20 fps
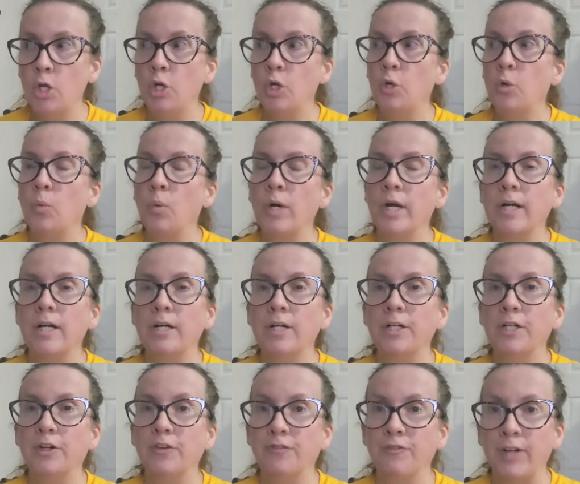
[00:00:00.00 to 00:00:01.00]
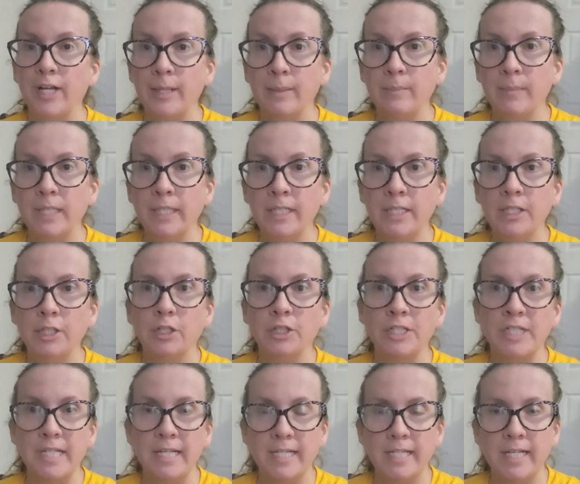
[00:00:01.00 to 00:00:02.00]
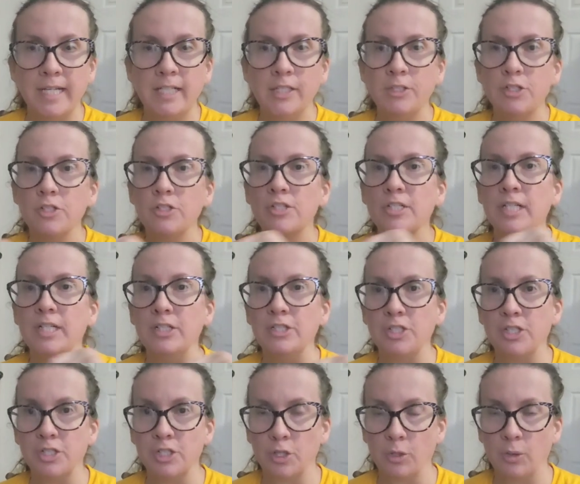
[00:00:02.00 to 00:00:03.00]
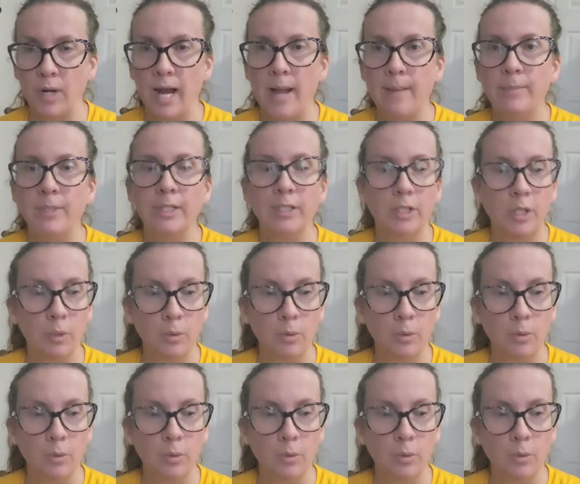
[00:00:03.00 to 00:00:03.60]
where your family, your teenagers can just grab it, go